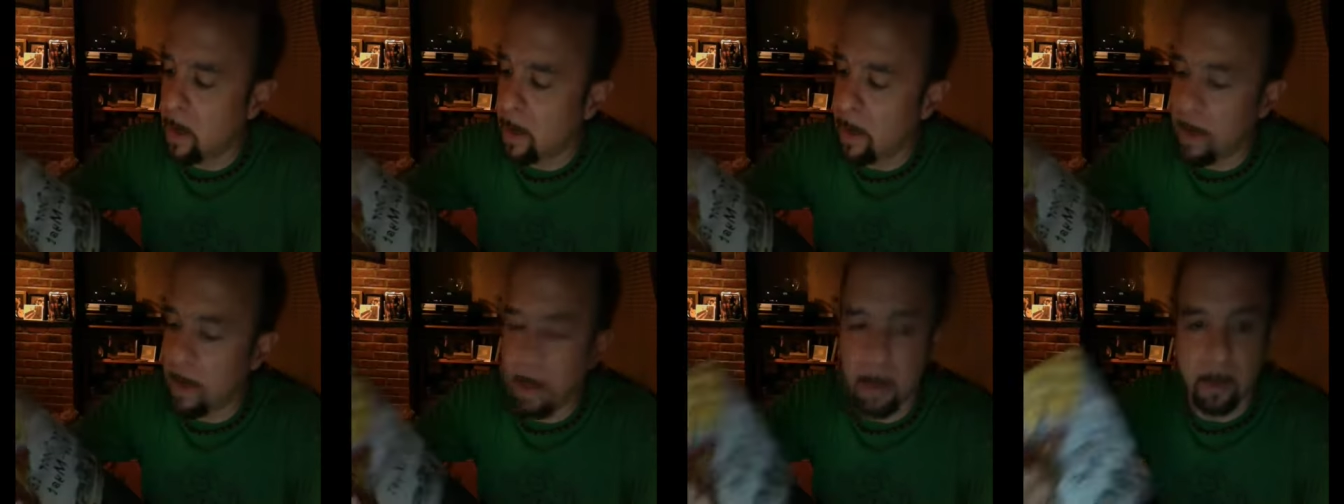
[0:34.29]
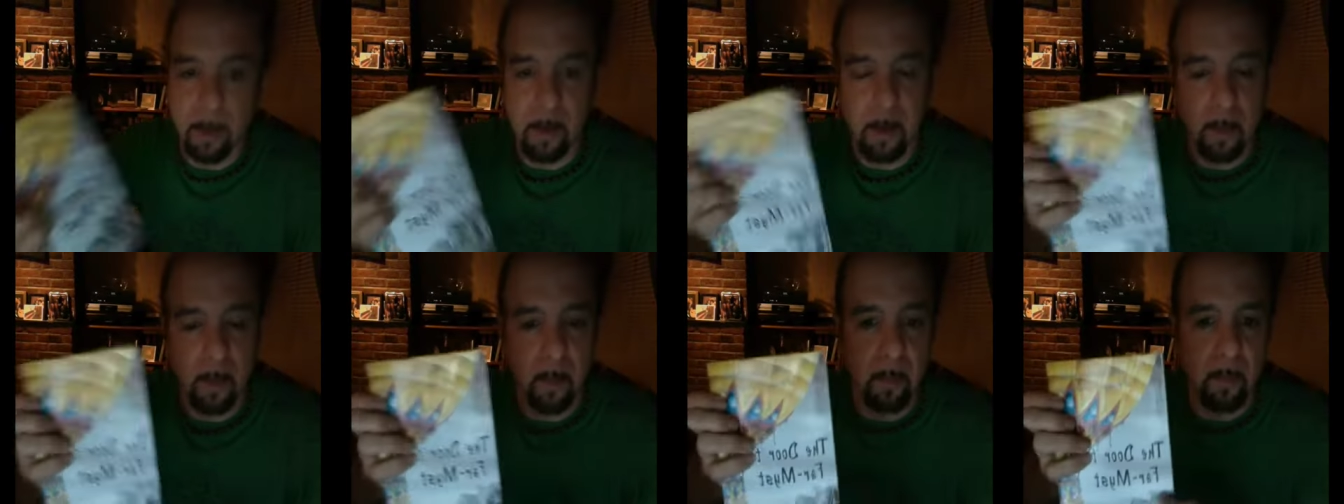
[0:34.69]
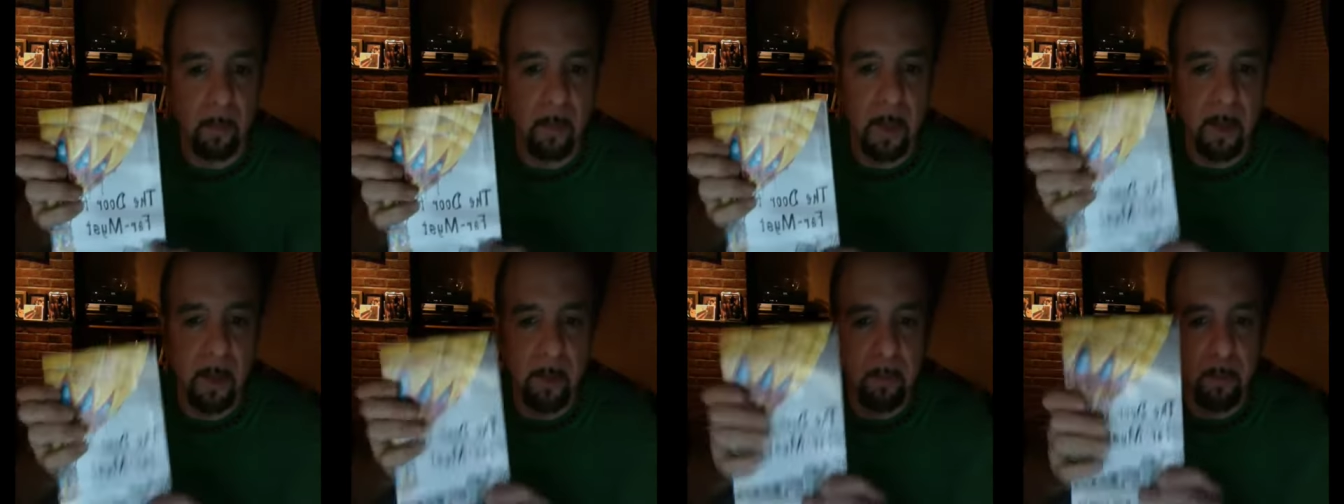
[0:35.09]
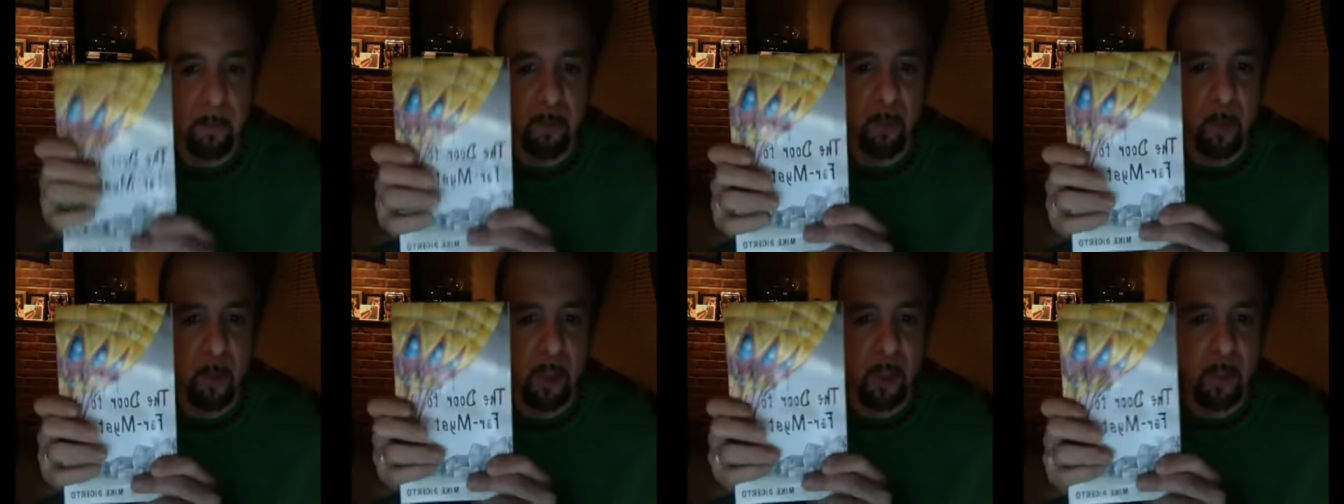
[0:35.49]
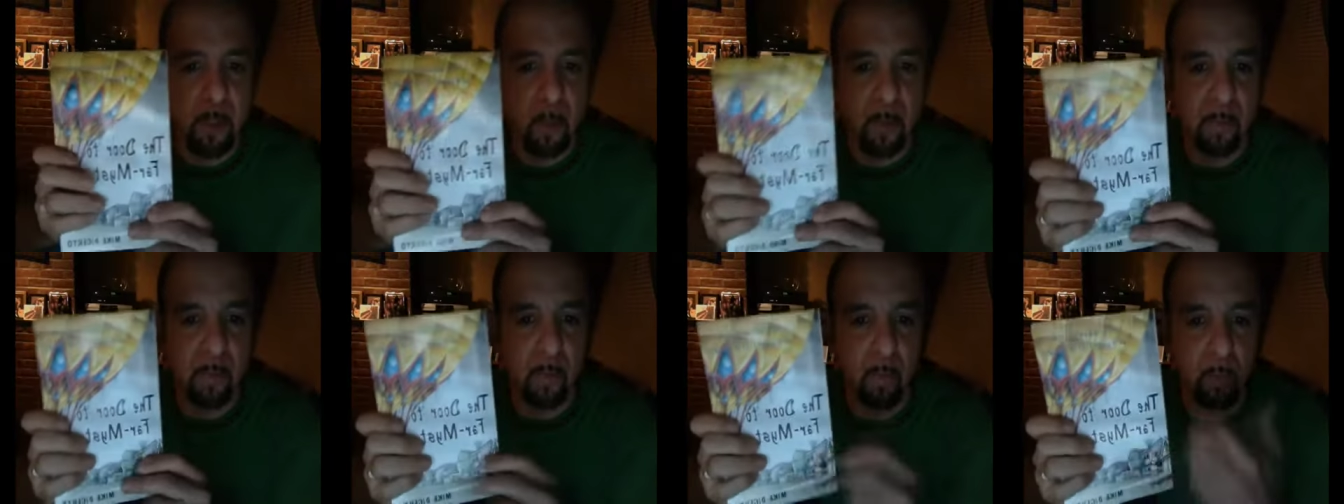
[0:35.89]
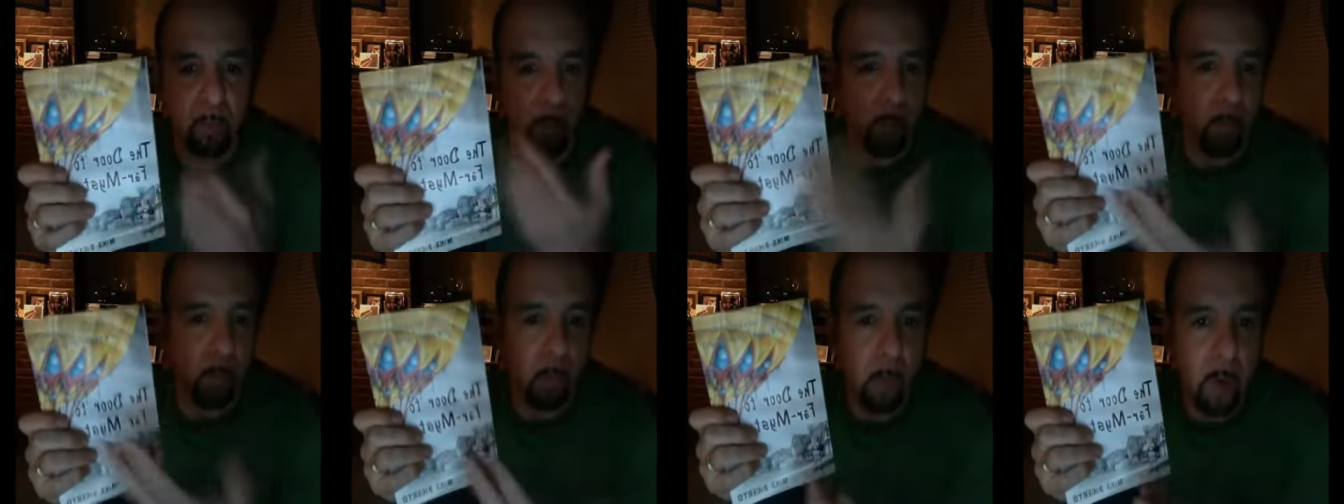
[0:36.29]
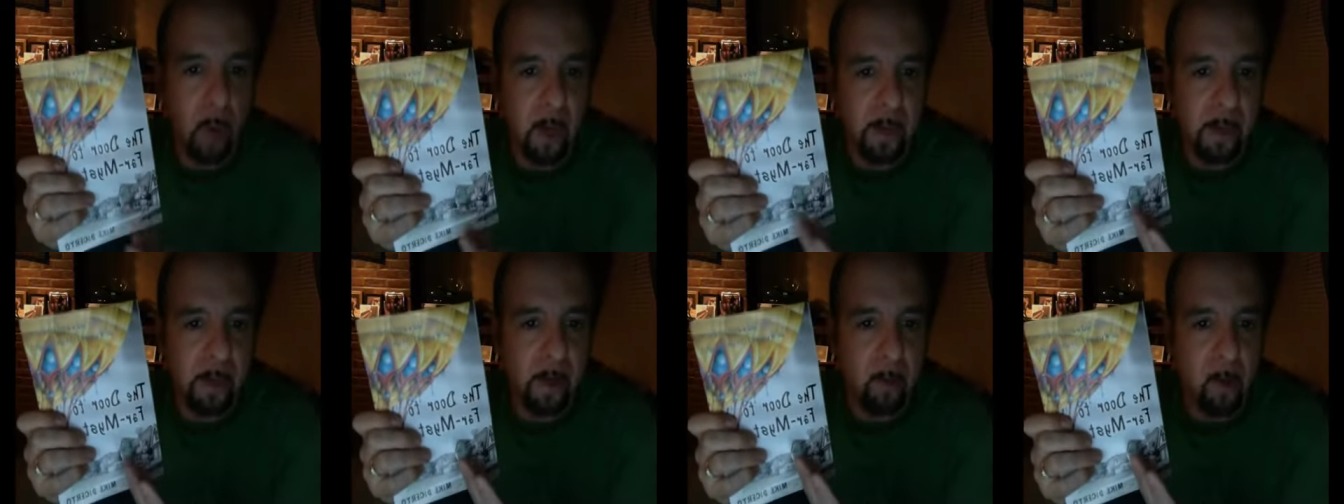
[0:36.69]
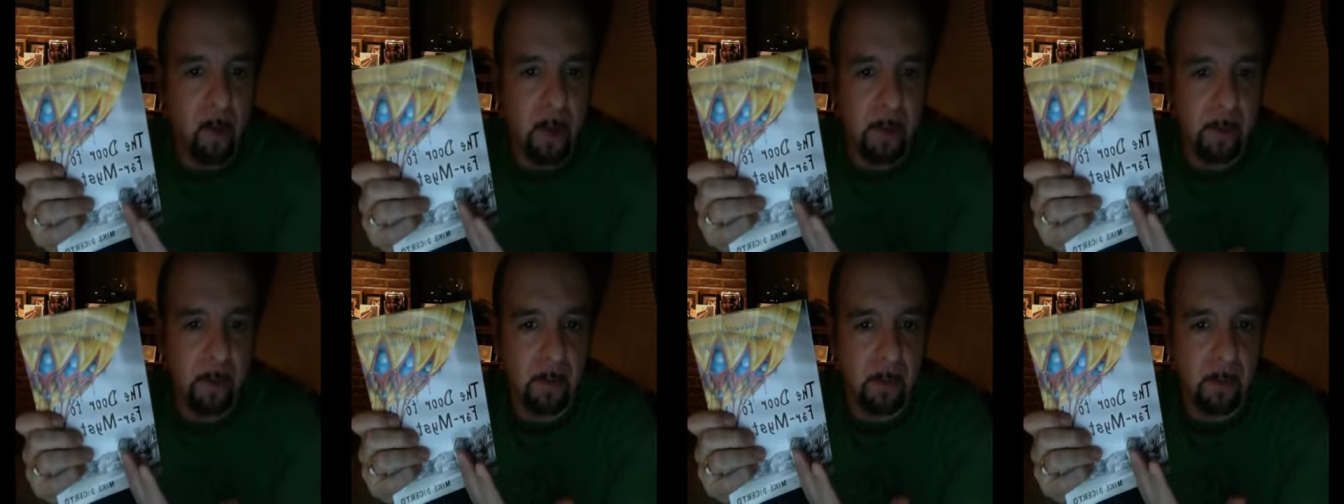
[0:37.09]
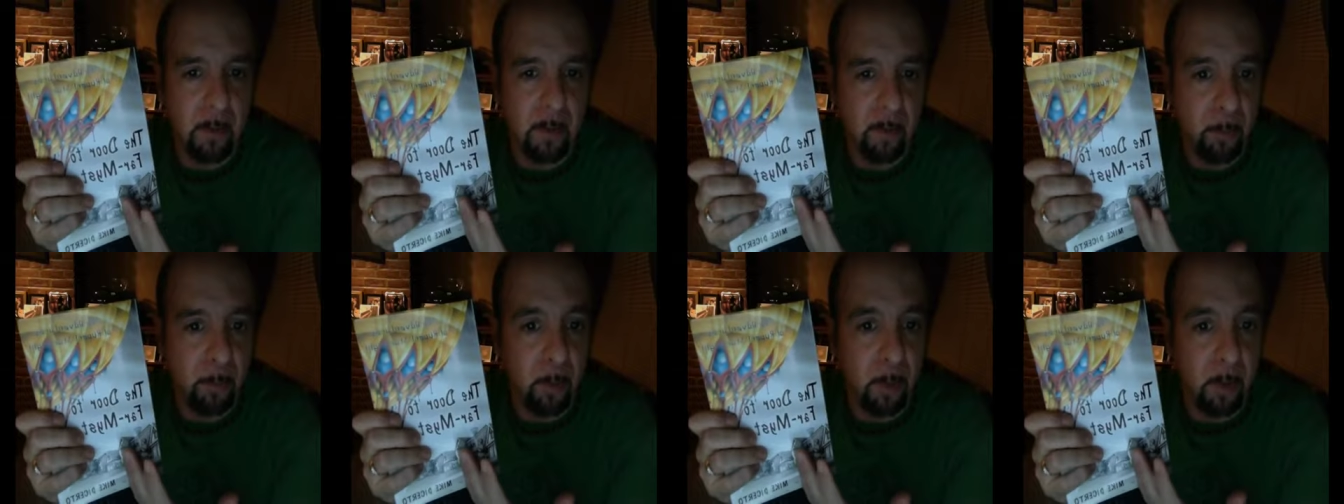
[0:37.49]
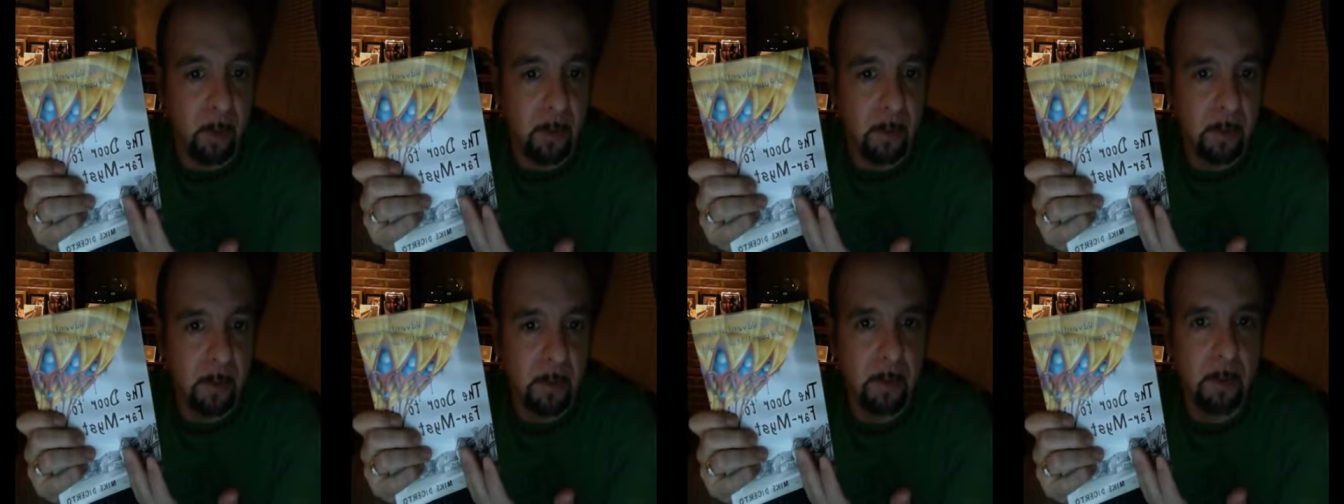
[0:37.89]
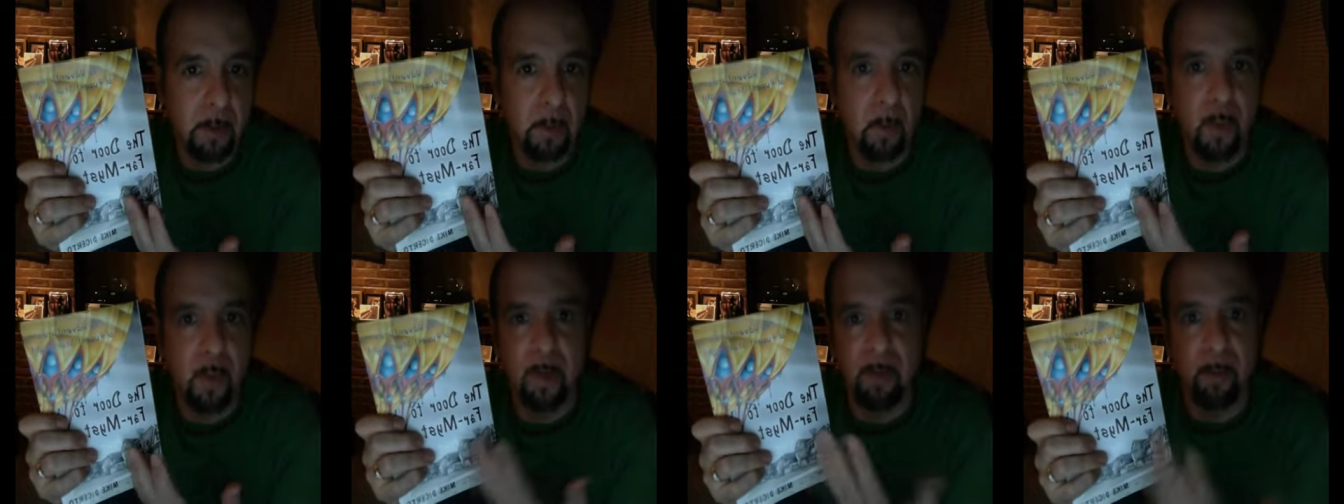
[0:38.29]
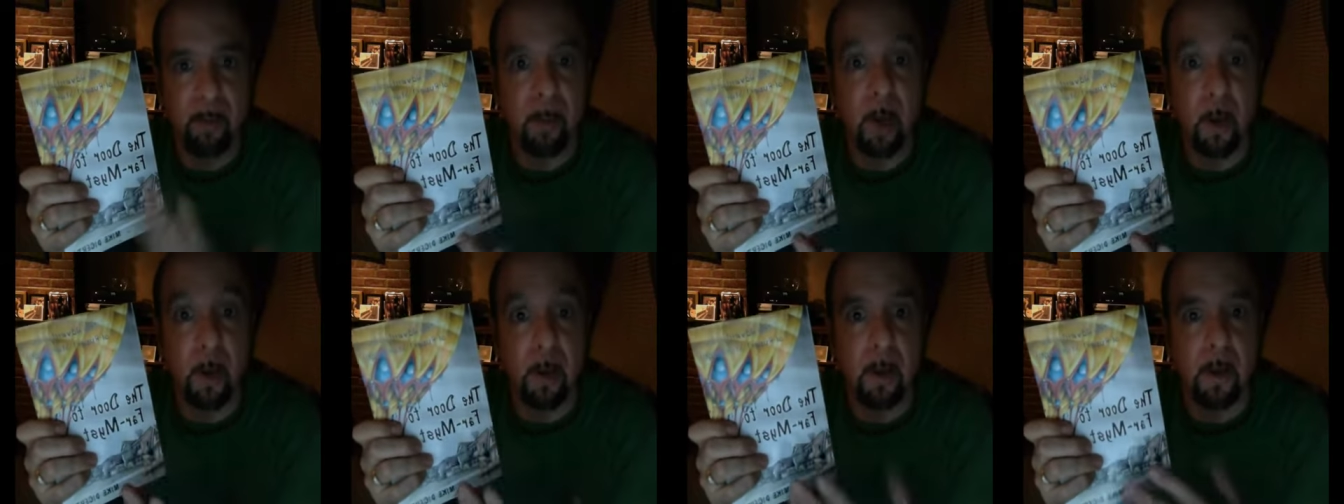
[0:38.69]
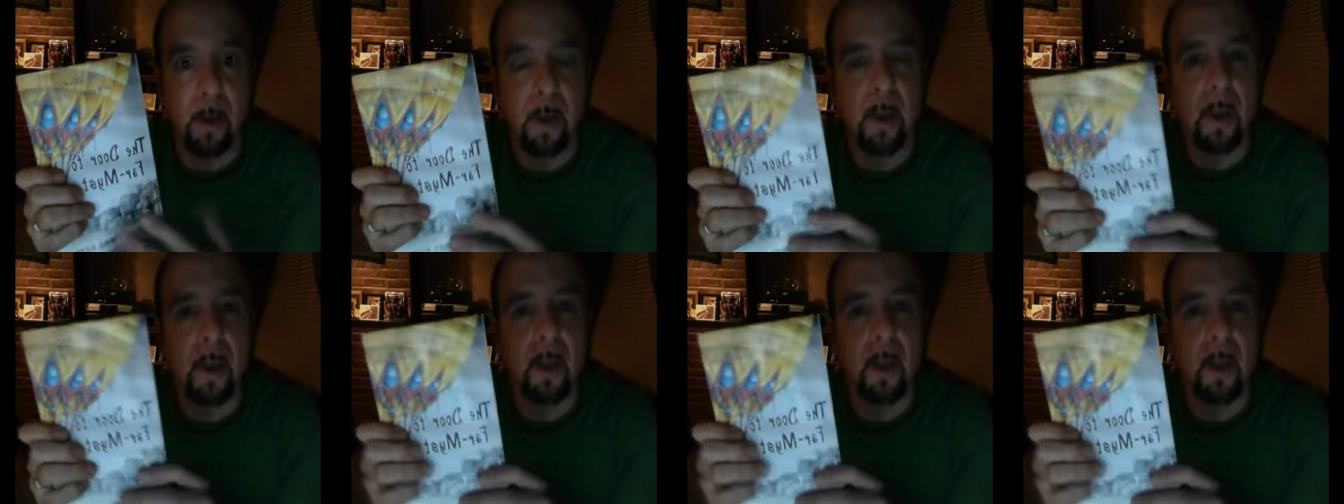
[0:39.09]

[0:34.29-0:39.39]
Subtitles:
And the first question was, why did I write this book? What inspired it?